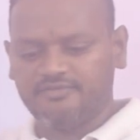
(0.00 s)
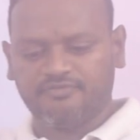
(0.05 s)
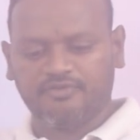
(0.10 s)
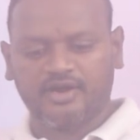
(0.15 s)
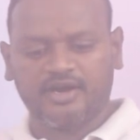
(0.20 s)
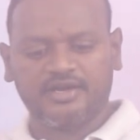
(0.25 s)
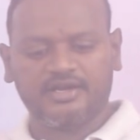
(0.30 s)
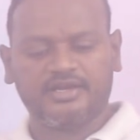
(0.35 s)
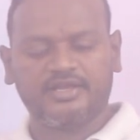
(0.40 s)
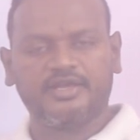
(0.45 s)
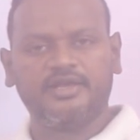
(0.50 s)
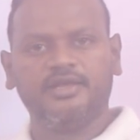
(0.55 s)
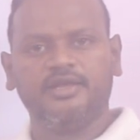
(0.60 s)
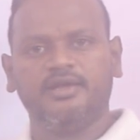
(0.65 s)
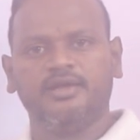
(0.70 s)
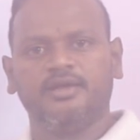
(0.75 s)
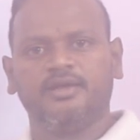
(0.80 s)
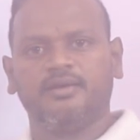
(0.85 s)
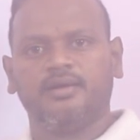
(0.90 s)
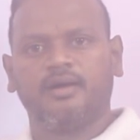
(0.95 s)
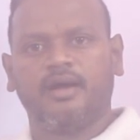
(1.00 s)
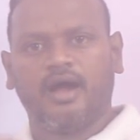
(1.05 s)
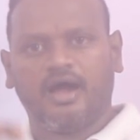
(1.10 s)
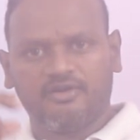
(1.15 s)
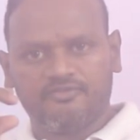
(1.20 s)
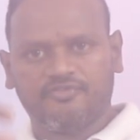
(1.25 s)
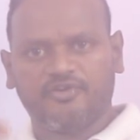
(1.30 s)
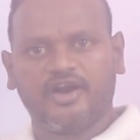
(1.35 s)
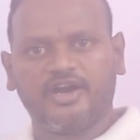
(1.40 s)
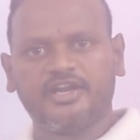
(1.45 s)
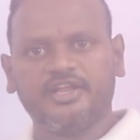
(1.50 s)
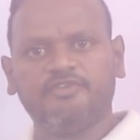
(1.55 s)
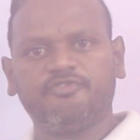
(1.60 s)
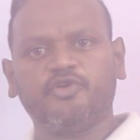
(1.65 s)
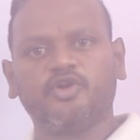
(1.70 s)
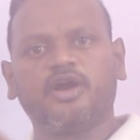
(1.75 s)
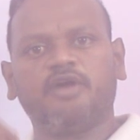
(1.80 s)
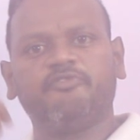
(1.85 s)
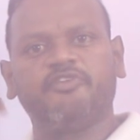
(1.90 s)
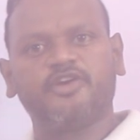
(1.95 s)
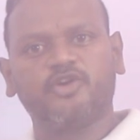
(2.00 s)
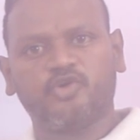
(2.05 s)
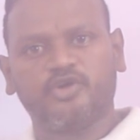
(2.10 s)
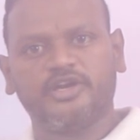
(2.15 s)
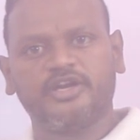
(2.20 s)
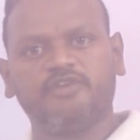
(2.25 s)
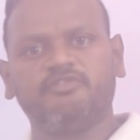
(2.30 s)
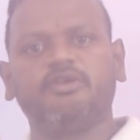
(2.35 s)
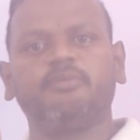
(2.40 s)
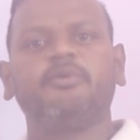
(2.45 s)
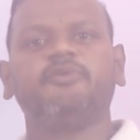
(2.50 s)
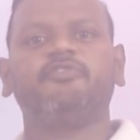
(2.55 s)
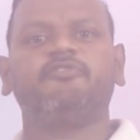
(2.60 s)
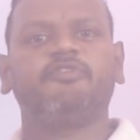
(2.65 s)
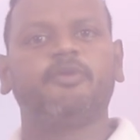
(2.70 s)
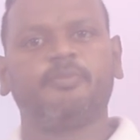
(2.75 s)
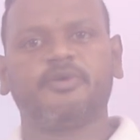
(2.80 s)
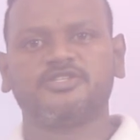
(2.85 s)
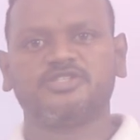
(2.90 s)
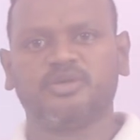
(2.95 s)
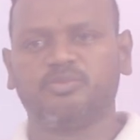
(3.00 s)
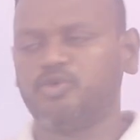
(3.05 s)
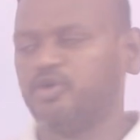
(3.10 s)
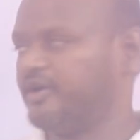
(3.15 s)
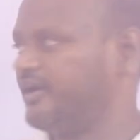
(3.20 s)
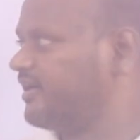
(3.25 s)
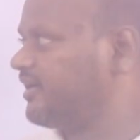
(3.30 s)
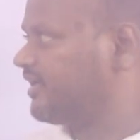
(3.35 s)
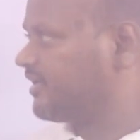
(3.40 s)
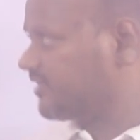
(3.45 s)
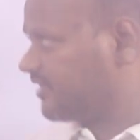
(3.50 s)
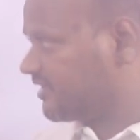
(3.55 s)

40 on 40, if you compare 20, it will be 50% more, right?